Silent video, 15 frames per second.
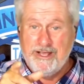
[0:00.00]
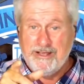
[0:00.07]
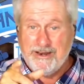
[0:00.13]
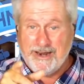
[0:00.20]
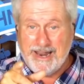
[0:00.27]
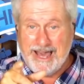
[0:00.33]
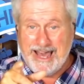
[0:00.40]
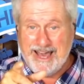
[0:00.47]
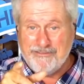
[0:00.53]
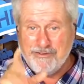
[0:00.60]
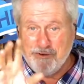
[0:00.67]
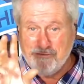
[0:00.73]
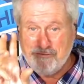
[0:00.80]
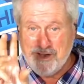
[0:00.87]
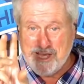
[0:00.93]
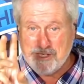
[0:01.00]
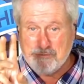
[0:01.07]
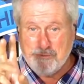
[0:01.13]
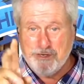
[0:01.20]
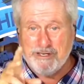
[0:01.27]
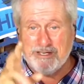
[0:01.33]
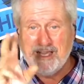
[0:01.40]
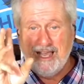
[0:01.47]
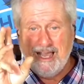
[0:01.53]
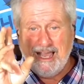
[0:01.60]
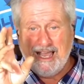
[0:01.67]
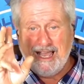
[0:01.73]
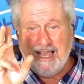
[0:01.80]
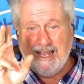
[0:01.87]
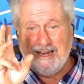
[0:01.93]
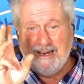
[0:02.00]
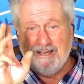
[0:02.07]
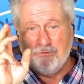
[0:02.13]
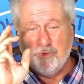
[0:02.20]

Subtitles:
live on Facebook, and